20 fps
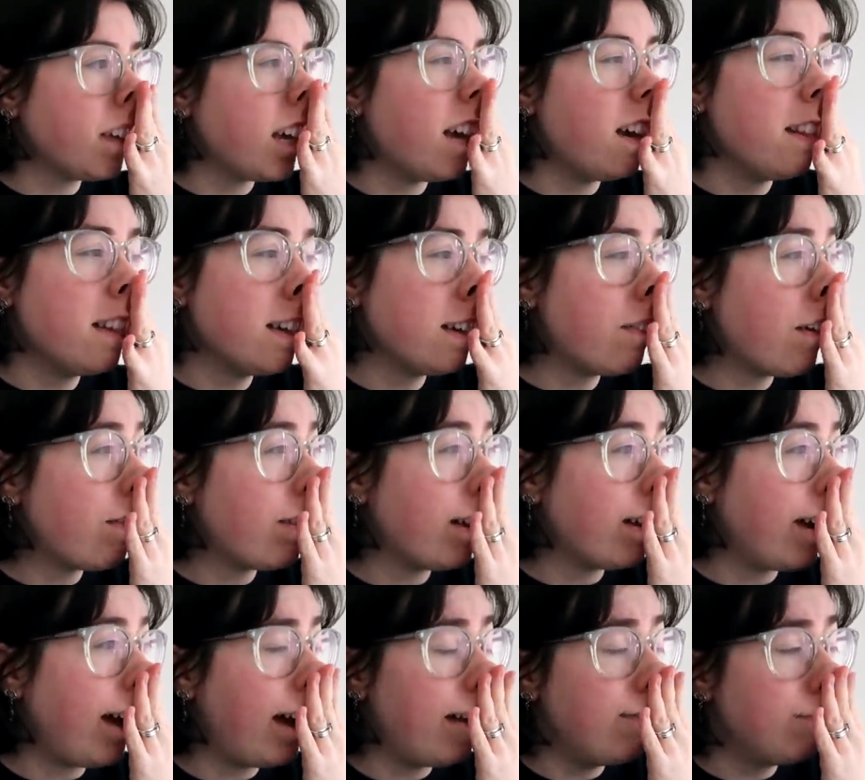I don't think I've
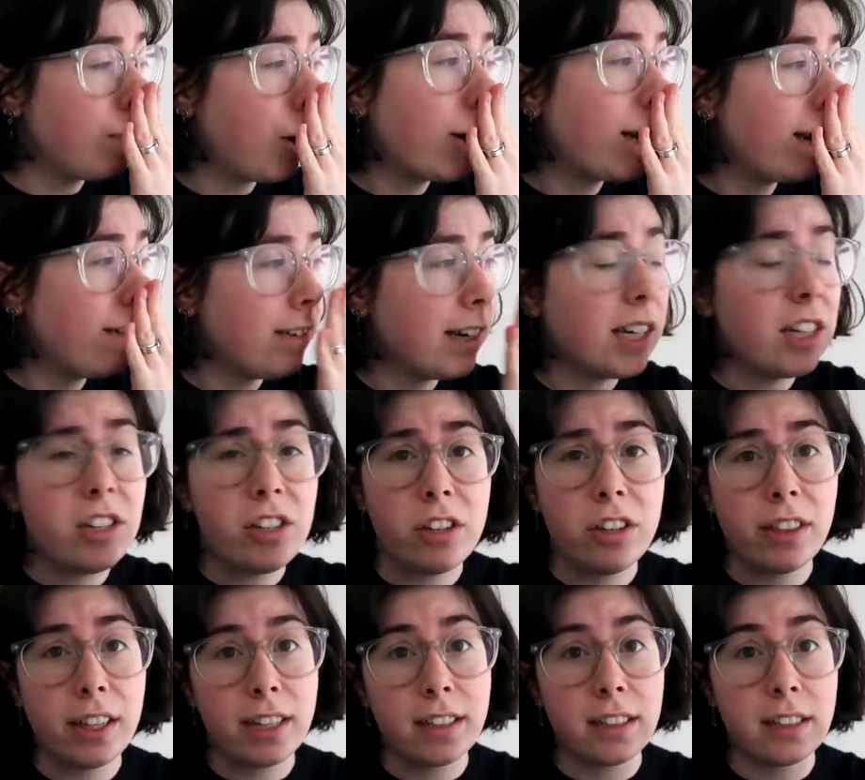ever, I probably haven't had a
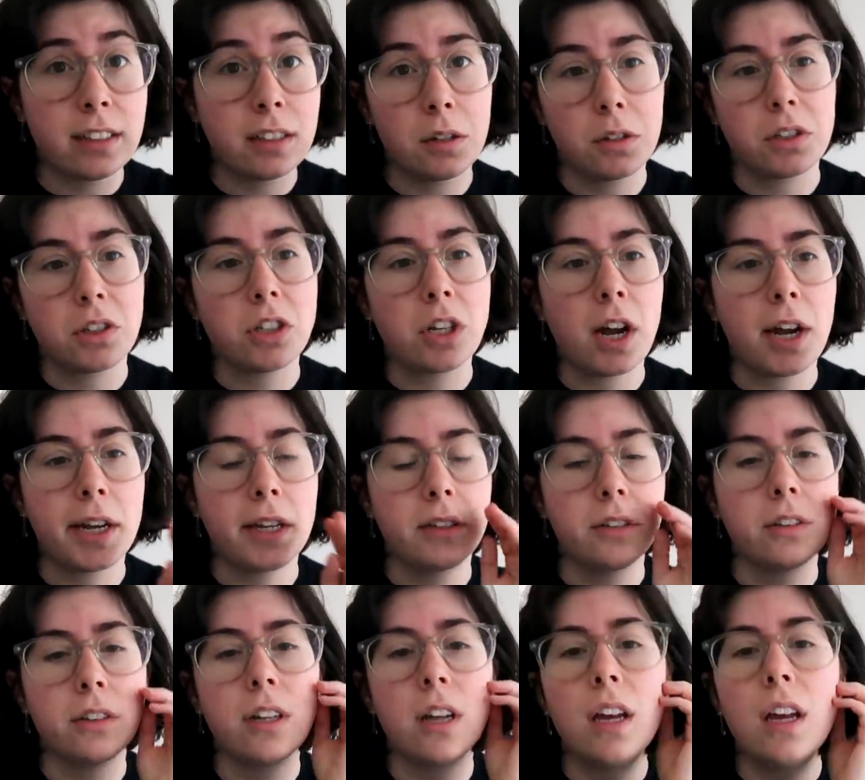toothache since I was a
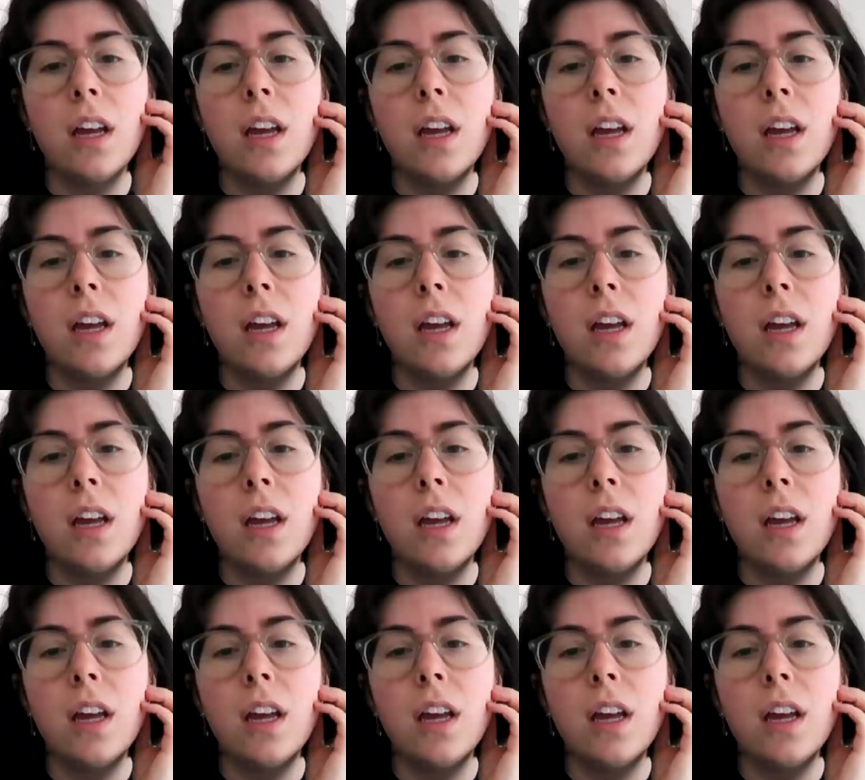child,